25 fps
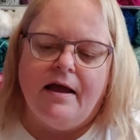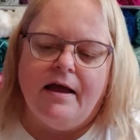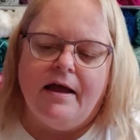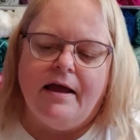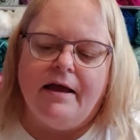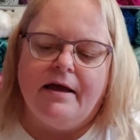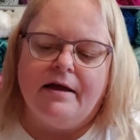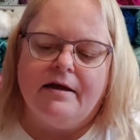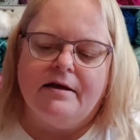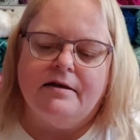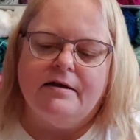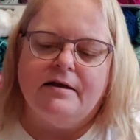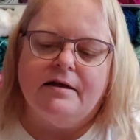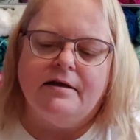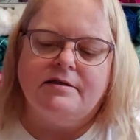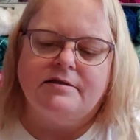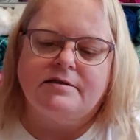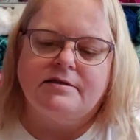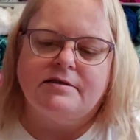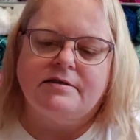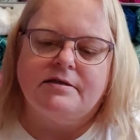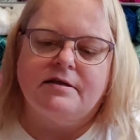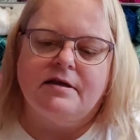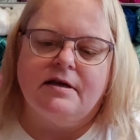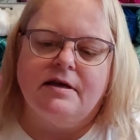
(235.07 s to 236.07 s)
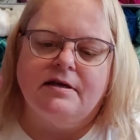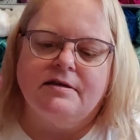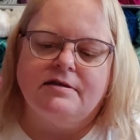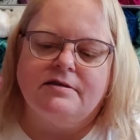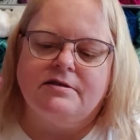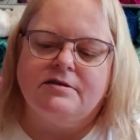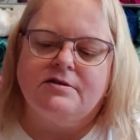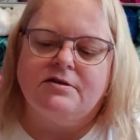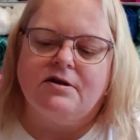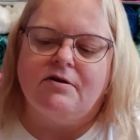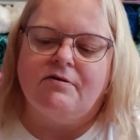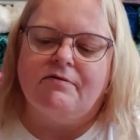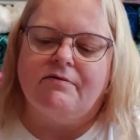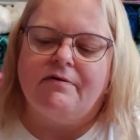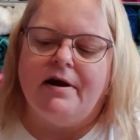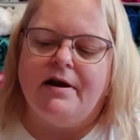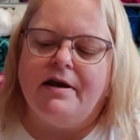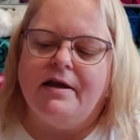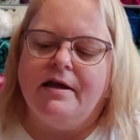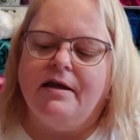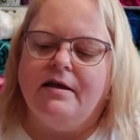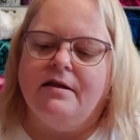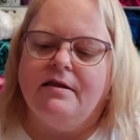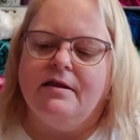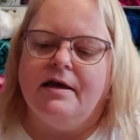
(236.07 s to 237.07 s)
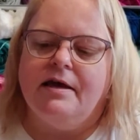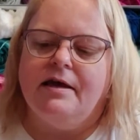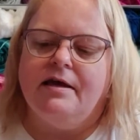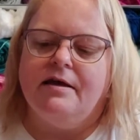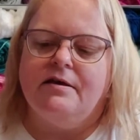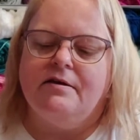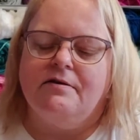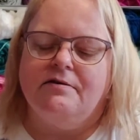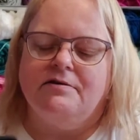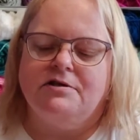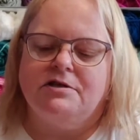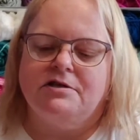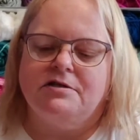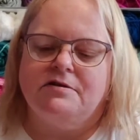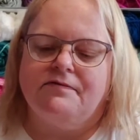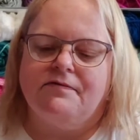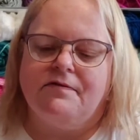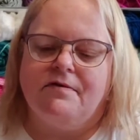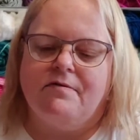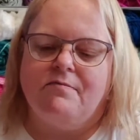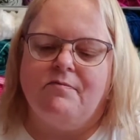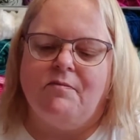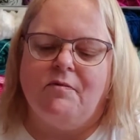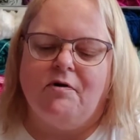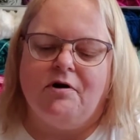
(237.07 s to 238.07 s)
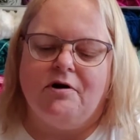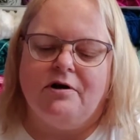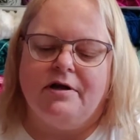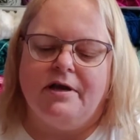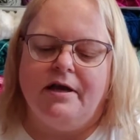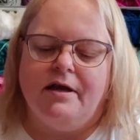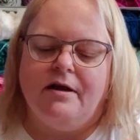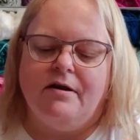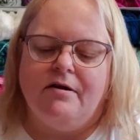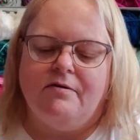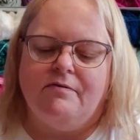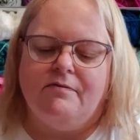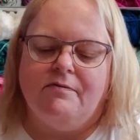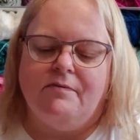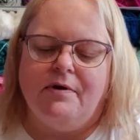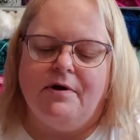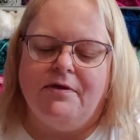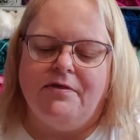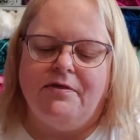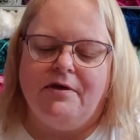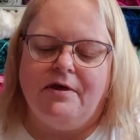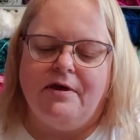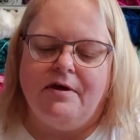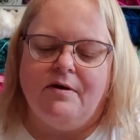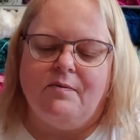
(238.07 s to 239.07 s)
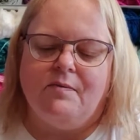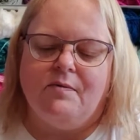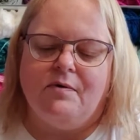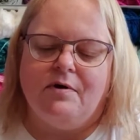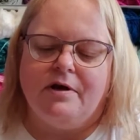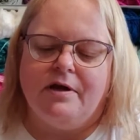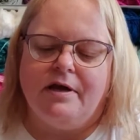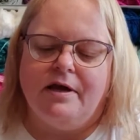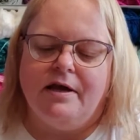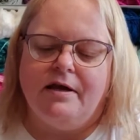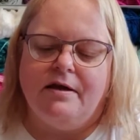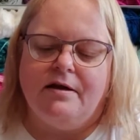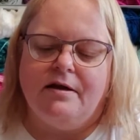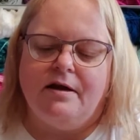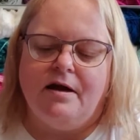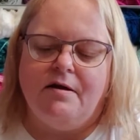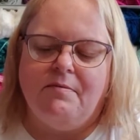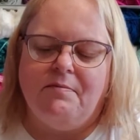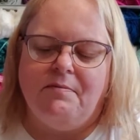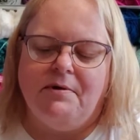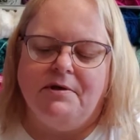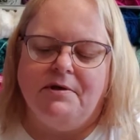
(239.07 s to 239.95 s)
And it's already, like, just from working with it and working it up,